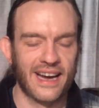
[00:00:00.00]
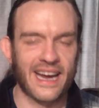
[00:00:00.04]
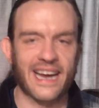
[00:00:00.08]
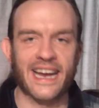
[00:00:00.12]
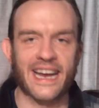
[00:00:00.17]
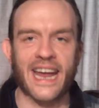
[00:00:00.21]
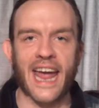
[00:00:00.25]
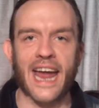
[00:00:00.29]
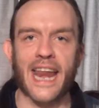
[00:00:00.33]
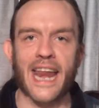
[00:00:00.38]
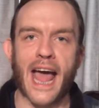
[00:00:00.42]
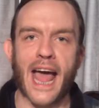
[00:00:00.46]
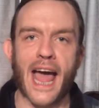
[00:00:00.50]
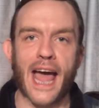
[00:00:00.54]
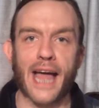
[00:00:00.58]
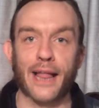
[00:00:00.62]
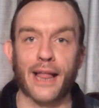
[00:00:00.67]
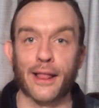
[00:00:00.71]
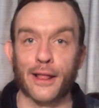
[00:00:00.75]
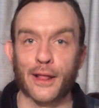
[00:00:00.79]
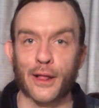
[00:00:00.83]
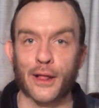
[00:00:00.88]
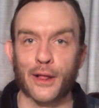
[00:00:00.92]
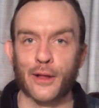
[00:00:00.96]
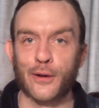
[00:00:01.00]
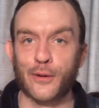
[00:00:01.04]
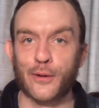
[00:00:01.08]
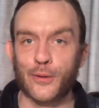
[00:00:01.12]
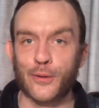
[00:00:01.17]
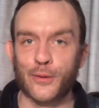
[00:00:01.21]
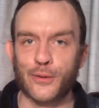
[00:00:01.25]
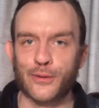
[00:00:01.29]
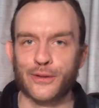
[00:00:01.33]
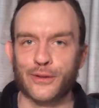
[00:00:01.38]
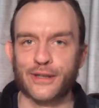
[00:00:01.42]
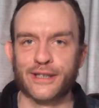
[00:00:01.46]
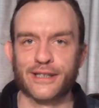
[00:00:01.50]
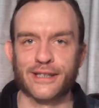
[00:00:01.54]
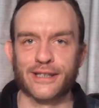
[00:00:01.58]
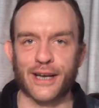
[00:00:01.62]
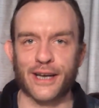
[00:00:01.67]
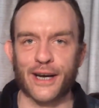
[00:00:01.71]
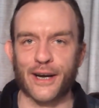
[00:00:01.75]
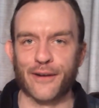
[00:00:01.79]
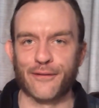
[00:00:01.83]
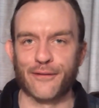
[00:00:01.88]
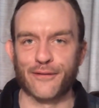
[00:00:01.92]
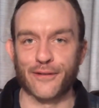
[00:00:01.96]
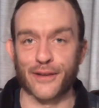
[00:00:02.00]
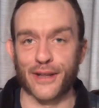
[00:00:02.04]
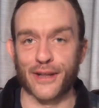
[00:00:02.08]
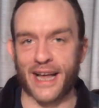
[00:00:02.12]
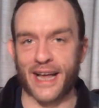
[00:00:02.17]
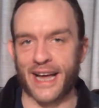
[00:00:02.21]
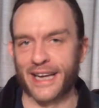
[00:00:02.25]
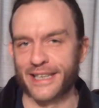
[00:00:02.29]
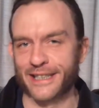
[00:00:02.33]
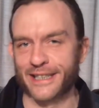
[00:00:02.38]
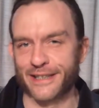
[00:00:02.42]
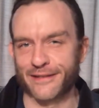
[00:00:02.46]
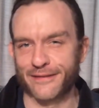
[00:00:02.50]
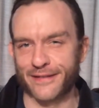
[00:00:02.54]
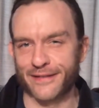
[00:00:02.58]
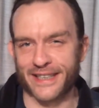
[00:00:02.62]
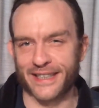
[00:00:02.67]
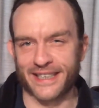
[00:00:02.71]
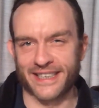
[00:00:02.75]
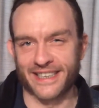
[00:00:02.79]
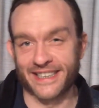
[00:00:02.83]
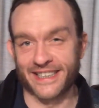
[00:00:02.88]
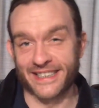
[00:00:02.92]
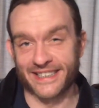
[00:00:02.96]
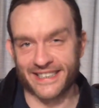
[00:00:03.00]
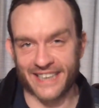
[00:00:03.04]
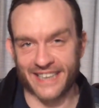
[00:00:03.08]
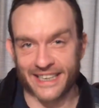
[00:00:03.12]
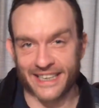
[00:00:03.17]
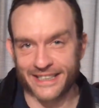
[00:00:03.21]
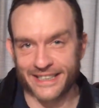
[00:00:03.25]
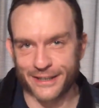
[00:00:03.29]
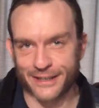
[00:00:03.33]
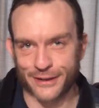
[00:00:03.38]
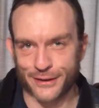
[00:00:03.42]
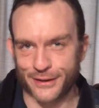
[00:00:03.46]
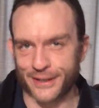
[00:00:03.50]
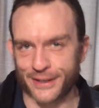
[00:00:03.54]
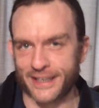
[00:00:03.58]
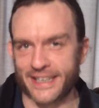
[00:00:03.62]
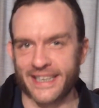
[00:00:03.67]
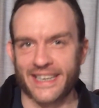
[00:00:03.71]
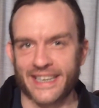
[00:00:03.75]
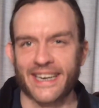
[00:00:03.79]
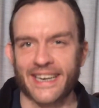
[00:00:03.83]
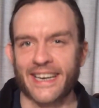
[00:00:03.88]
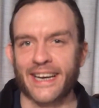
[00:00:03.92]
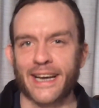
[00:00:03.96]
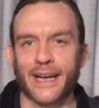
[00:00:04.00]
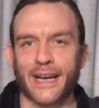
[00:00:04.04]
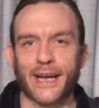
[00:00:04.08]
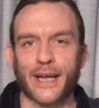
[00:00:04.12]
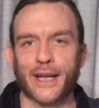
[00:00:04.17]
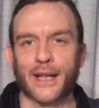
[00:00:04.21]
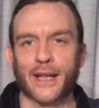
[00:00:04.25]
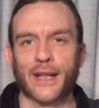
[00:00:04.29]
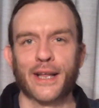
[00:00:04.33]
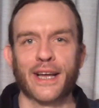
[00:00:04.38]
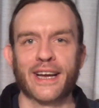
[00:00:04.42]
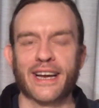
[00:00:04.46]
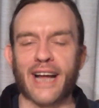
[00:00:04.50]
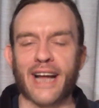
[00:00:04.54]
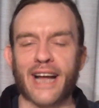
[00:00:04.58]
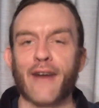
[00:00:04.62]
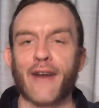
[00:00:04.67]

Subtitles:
cannot lose a philosophy, essentially. Like a